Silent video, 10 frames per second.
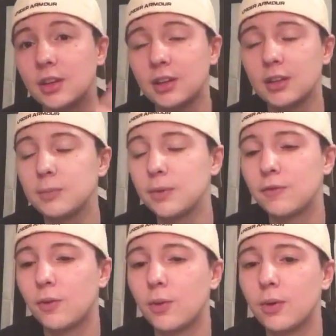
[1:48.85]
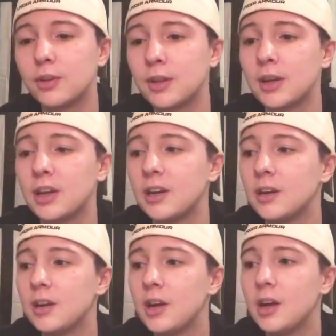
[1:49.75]
I think before they
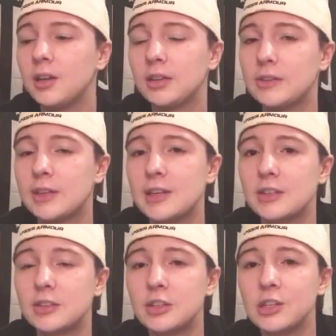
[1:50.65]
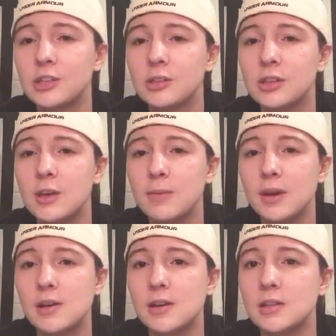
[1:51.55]
didn't take it seriously
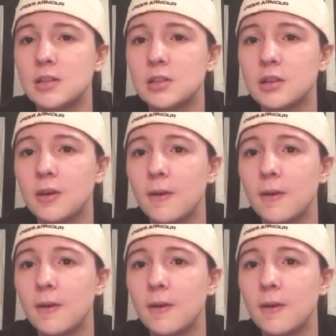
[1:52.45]
because,